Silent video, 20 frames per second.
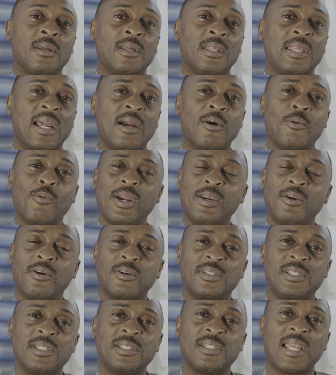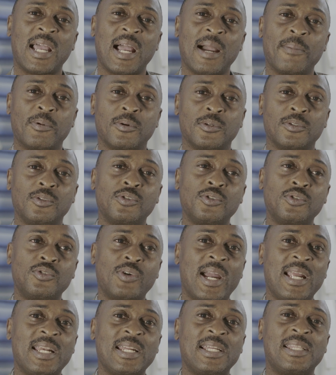Now, when does this happen?
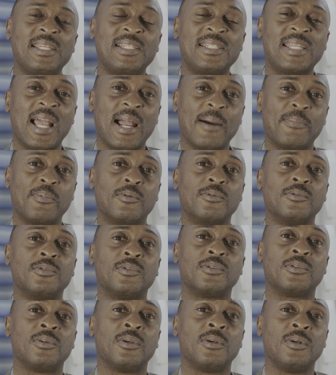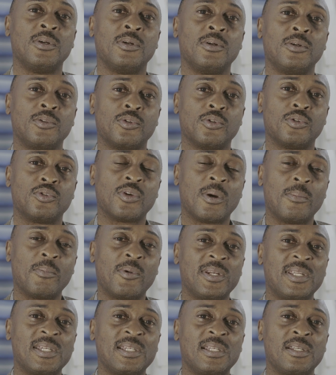Usually this happens to
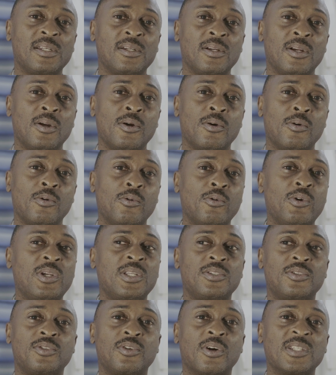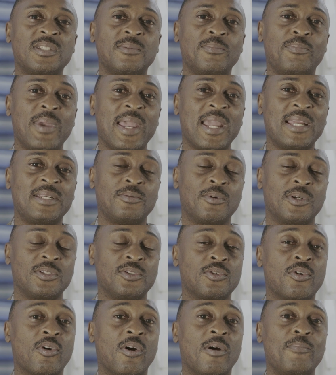somebody who is just what
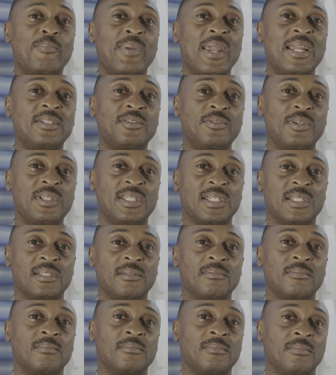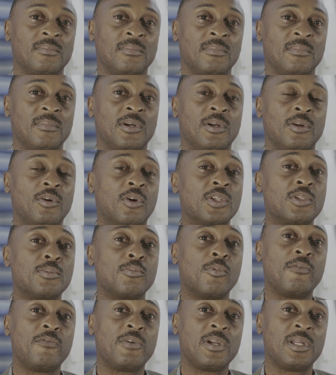you call bedridden, not
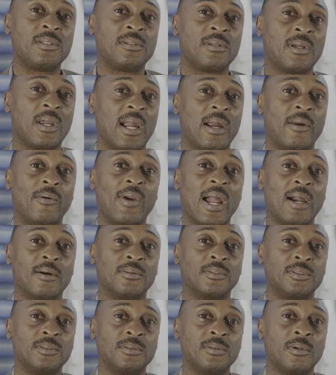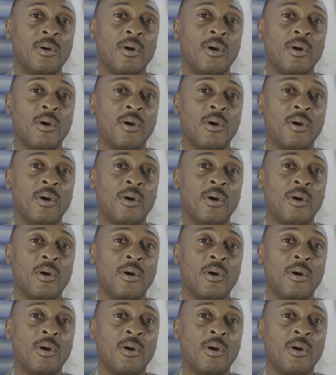moving around,